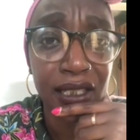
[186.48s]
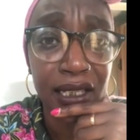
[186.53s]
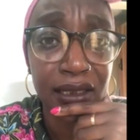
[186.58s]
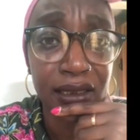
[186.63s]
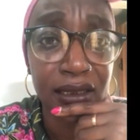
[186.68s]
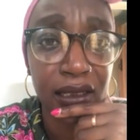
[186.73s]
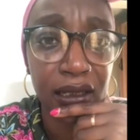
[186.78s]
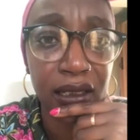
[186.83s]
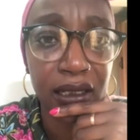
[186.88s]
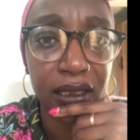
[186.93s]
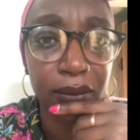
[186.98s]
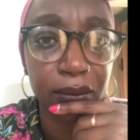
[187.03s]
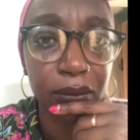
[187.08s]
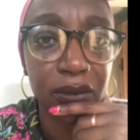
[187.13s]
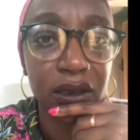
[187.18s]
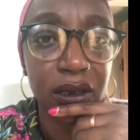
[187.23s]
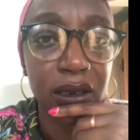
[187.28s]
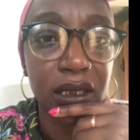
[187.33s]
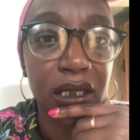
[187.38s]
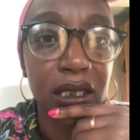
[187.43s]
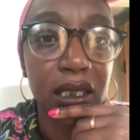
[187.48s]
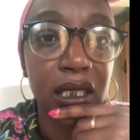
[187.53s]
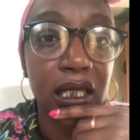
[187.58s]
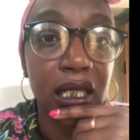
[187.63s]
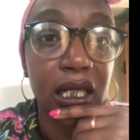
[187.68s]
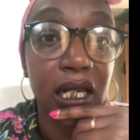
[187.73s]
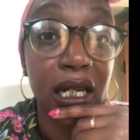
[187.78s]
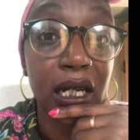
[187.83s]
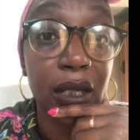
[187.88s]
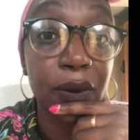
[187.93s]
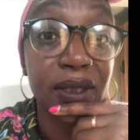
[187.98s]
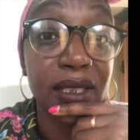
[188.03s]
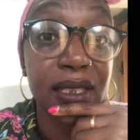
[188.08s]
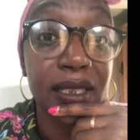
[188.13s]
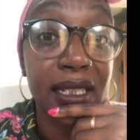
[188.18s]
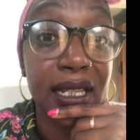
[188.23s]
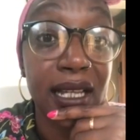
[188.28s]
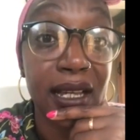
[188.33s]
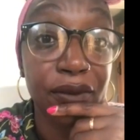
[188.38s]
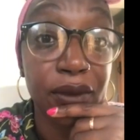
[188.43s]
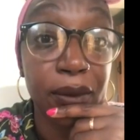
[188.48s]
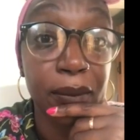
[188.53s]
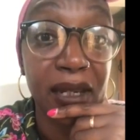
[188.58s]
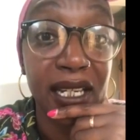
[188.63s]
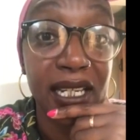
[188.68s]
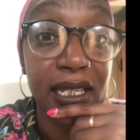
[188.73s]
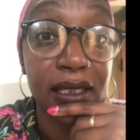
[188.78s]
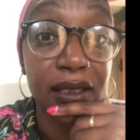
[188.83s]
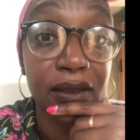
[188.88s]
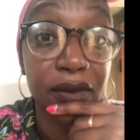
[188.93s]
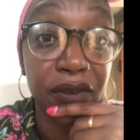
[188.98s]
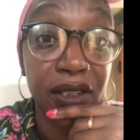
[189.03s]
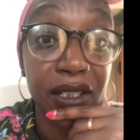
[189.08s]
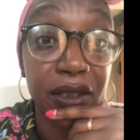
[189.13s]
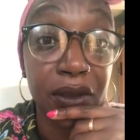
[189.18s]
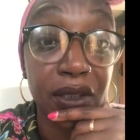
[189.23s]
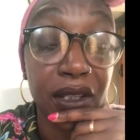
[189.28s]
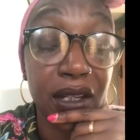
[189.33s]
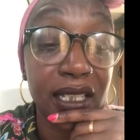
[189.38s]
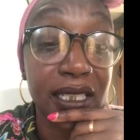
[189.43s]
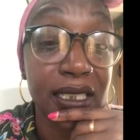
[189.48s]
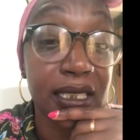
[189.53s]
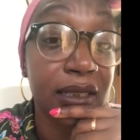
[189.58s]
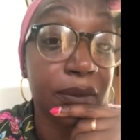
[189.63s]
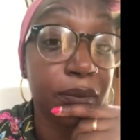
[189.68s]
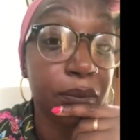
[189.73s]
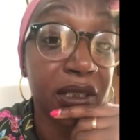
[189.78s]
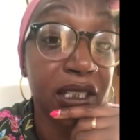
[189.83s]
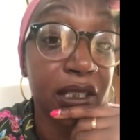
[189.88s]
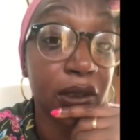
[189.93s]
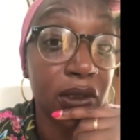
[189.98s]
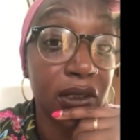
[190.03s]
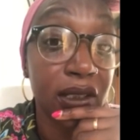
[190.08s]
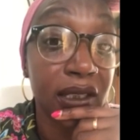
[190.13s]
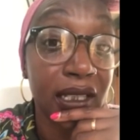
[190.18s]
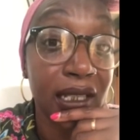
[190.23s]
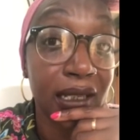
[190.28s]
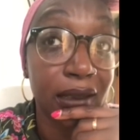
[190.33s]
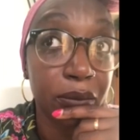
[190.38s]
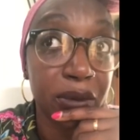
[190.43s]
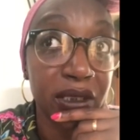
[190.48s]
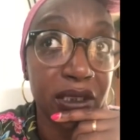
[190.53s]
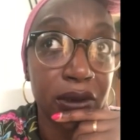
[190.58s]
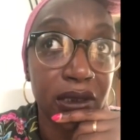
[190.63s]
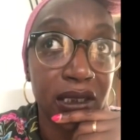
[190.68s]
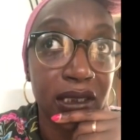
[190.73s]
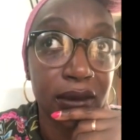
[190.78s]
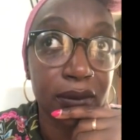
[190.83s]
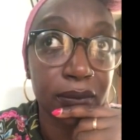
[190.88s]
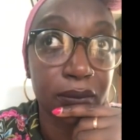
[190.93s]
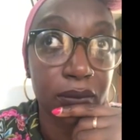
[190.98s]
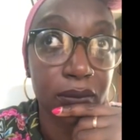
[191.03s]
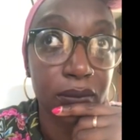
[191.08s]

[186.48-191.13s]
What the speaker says: that time, I was never made to feel that I didn't belong in that building.